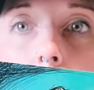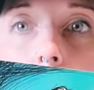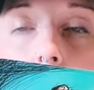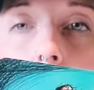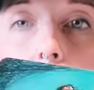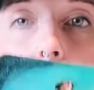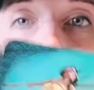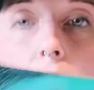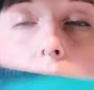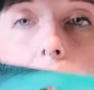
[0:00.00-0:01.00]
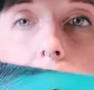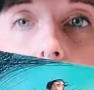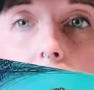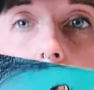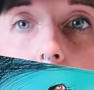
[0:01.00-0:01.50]
Okay, freedom and
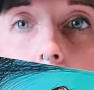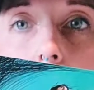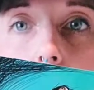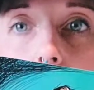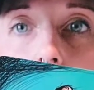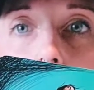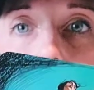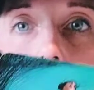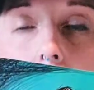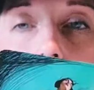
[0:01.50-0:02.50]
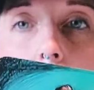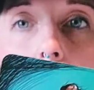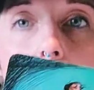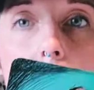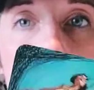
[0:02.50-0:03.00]
taking this leap of faith and,
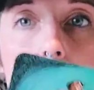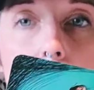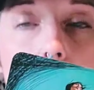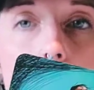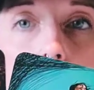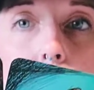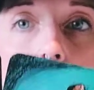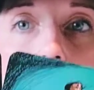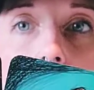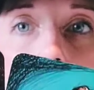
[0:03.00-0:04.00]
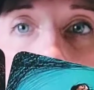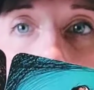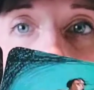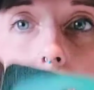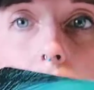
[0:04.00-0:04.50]
you know, moving
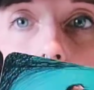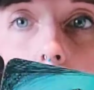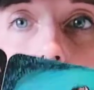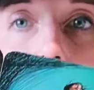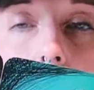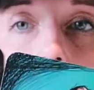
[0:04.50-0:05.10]
out of